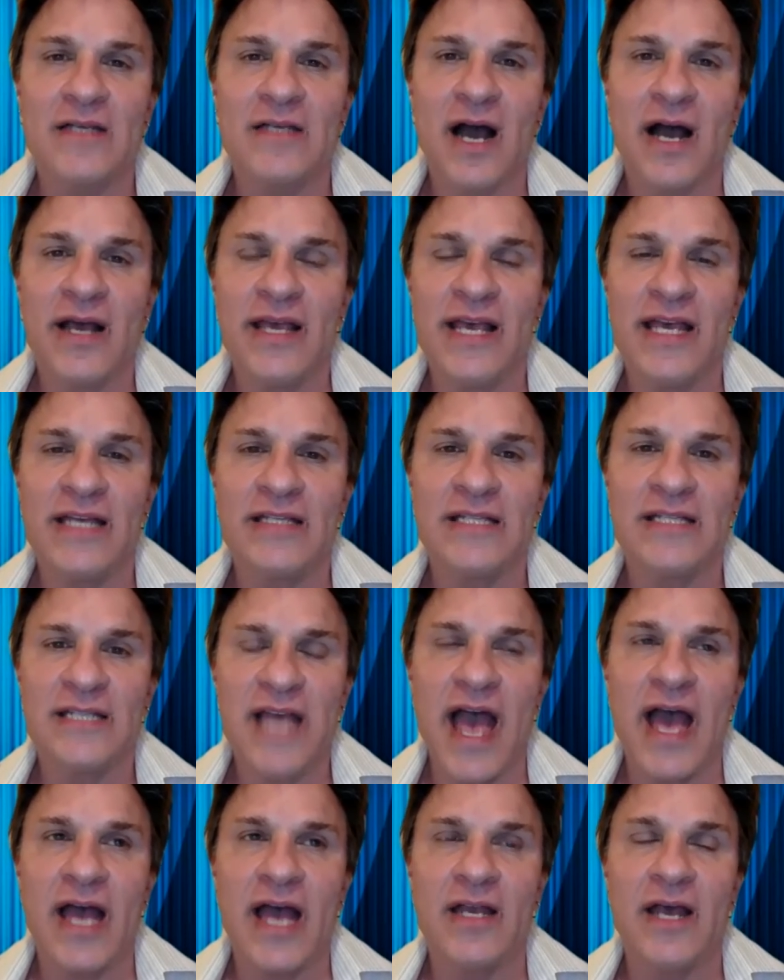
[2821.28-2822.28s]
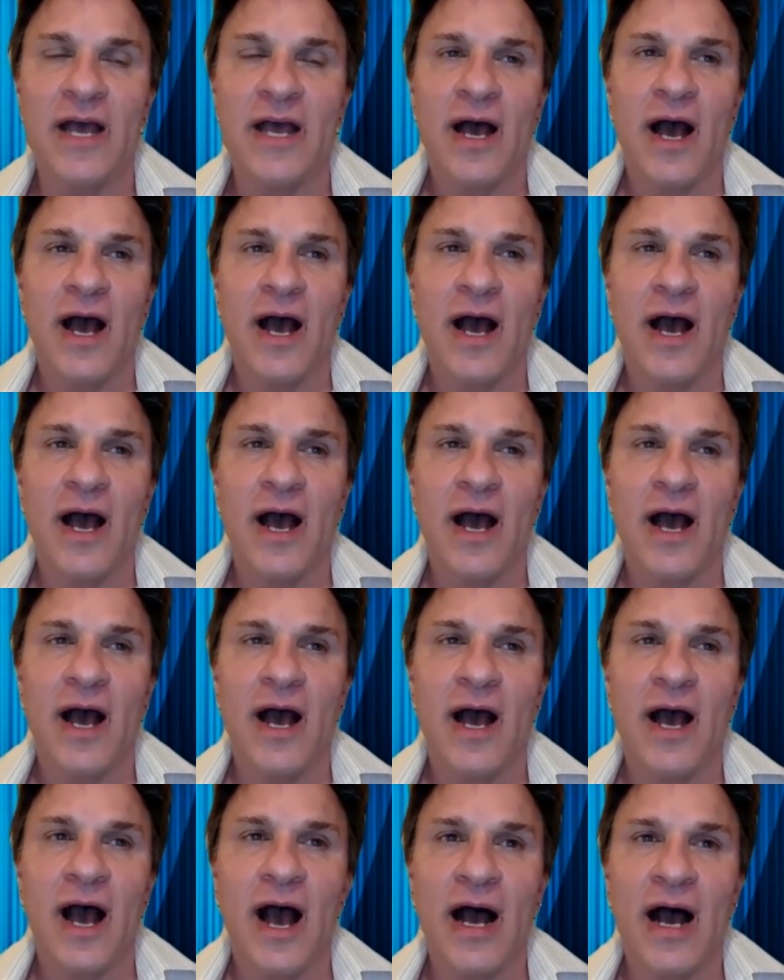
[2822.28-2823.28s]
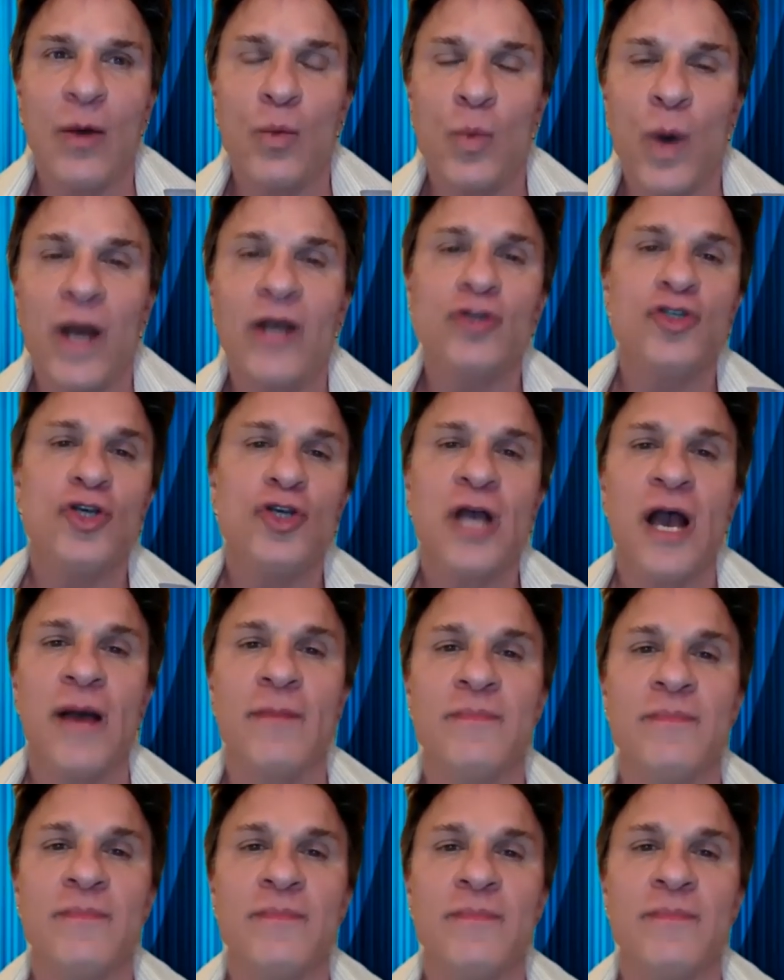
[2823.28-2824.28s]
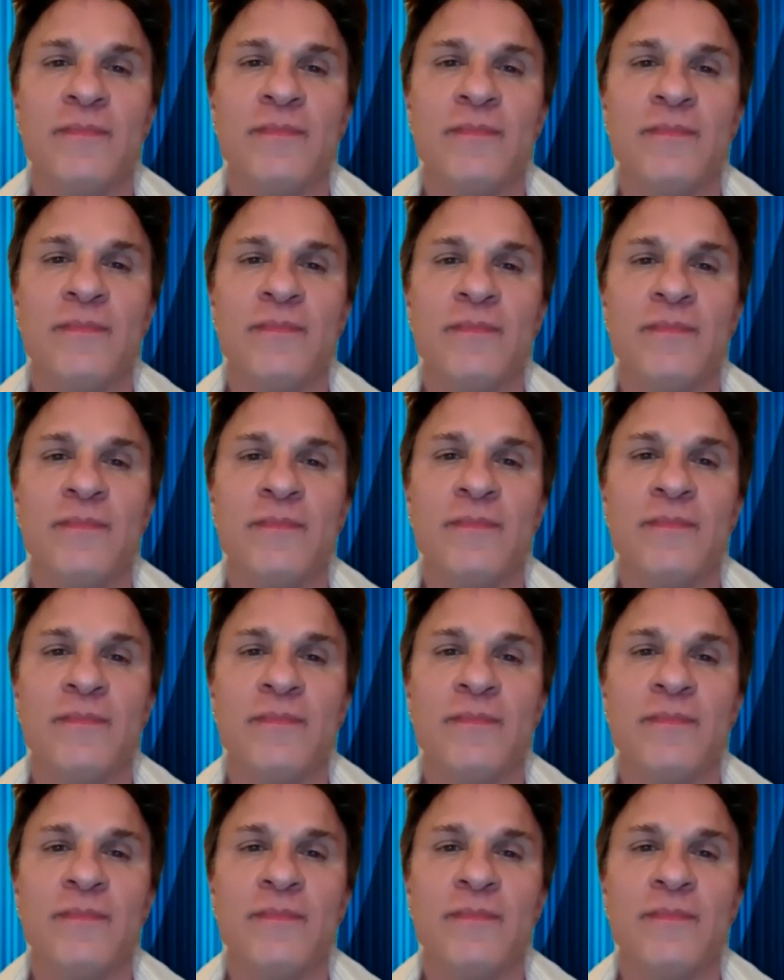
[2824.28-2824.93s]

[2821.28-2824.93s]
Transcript: he had said, uh, Why don't you come see